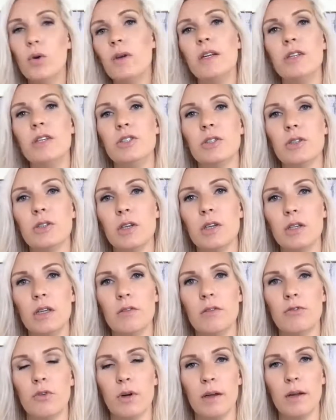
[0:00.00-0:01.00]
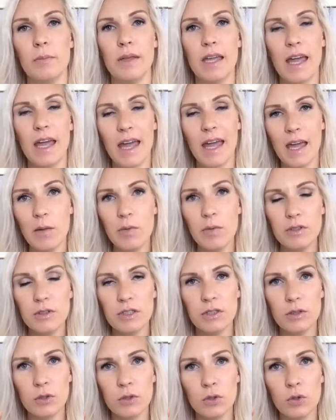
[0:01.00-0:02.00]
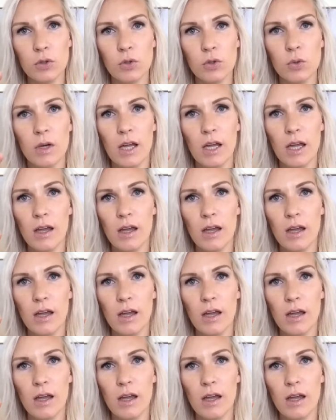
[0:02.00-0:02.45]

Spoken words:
it is you're looking for and be able to